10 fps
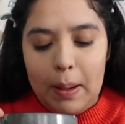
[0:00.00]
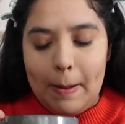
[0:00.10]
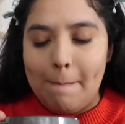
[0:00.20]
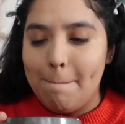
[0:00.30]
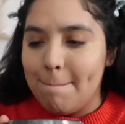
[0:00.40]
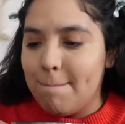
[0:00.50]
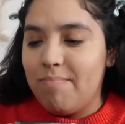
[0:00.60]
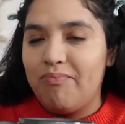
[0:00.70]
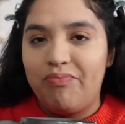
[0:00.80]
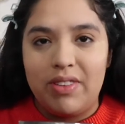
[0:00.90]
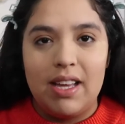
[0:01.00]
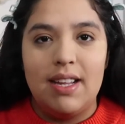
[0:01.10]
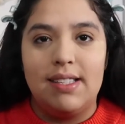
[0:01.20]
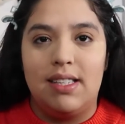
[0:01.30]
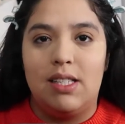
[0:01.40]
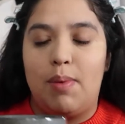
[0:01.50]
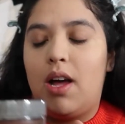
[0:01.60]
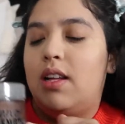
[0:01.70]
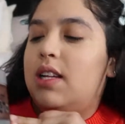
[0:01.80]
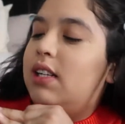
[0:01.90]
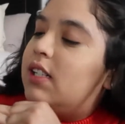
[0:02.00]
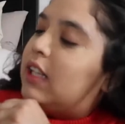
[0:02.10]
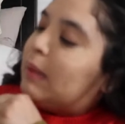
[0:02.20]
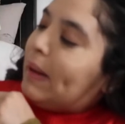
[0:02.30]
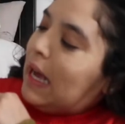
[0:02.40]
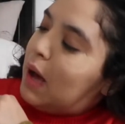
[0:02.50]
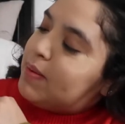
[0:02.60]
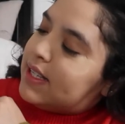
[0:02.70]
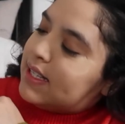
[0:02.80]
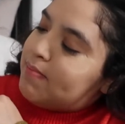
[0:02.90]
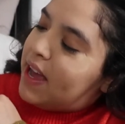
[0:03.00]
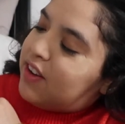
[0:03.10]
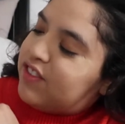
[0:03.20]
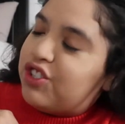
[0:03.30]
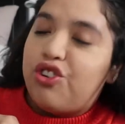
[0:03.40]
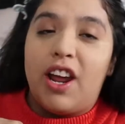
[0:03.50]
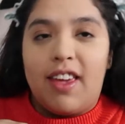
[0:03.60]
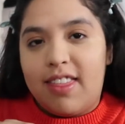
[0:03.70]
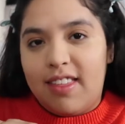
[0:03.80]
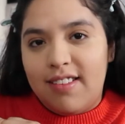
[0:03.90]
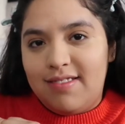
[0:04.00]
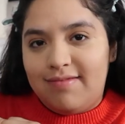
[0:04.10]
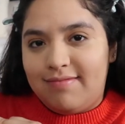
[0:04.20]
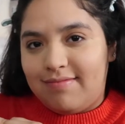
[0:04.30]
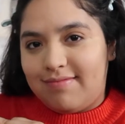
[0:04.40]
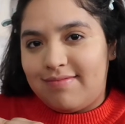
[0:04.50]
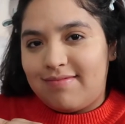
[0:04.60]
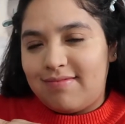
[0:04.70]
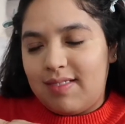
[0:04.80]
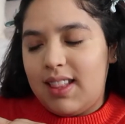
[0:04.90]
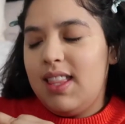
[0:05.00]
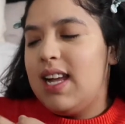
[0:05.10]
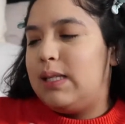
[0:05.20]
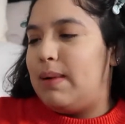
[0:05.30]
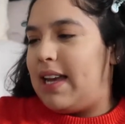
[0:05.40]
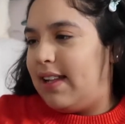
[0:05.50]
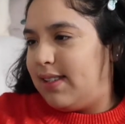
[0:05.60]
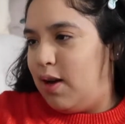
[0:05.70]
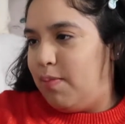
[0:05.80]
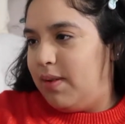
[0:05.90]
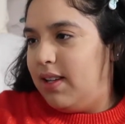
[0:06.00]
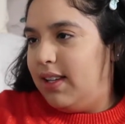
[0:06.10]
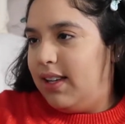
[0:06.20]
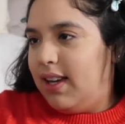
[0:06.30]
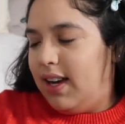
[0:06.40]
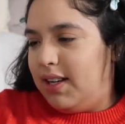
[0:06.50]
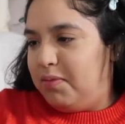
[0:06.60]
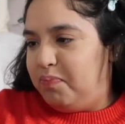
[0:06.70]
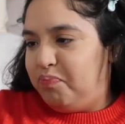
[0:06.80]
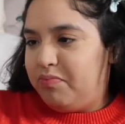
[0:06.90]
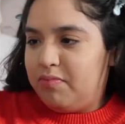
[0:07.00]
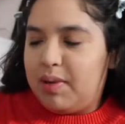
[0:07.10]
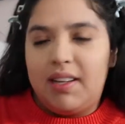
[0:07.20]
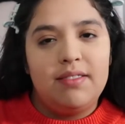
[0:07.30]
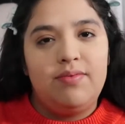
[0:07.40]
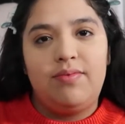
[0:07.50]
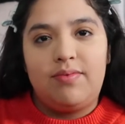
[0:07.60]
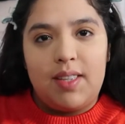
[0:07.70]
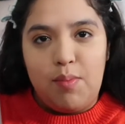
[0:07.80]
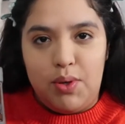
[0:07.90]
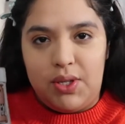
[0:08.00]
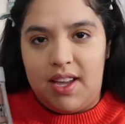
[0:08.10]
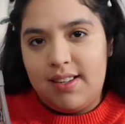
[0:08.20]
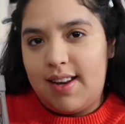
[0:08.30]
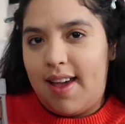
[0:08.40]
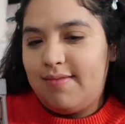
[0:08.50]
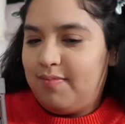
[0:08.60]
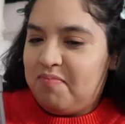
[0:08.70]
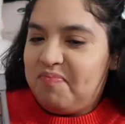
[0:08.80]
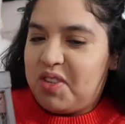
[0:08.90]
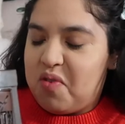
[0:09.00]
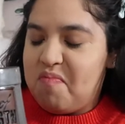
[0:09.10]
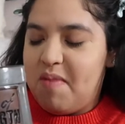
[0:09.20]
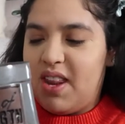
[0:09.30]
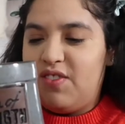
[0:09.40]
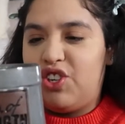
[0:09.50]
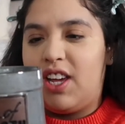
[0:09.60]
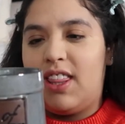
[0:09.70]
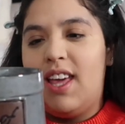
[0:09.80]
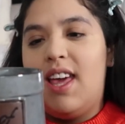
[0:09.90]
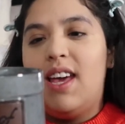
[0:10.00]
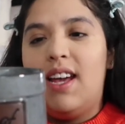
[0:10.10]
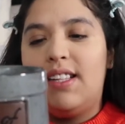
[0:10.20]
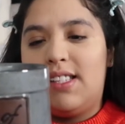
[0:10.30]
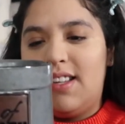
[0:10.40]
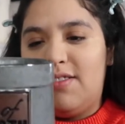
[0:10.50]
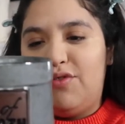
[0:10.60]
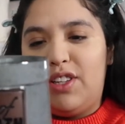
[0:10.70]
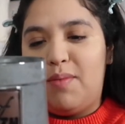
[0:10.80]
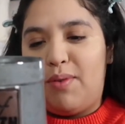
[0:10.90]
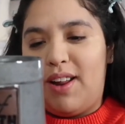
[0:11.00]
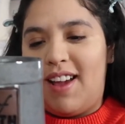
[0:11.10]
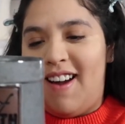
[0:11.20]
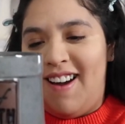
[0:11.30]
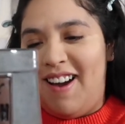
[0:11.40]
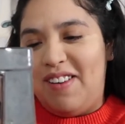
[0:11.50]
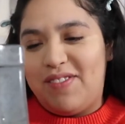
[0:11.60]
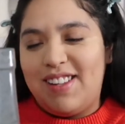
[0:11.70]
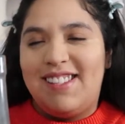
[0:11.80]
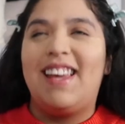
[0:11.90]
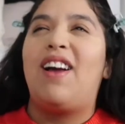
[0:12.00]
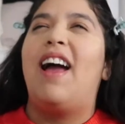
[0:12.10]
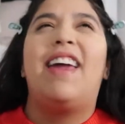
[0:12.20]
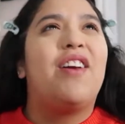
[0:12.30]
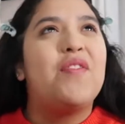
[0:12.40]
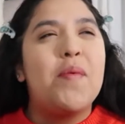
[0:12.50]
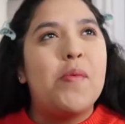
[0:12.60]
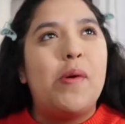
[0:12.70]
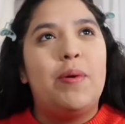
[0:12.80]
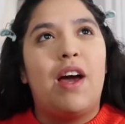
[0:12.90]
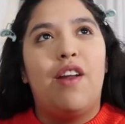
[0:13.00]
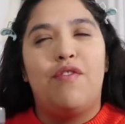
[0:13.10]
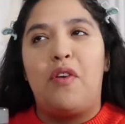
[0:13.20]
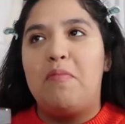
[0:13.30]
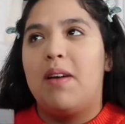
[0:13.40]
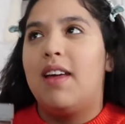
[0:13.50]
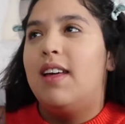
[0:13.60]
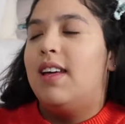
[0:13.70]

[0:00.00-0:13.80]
Okay, it's the spot. Like my cup, it says Man of Strength. It's my dad's cup, but I'm using it today. So Man of Strength. It's a really pretty cup. It's like, I can't remember what we got it for, but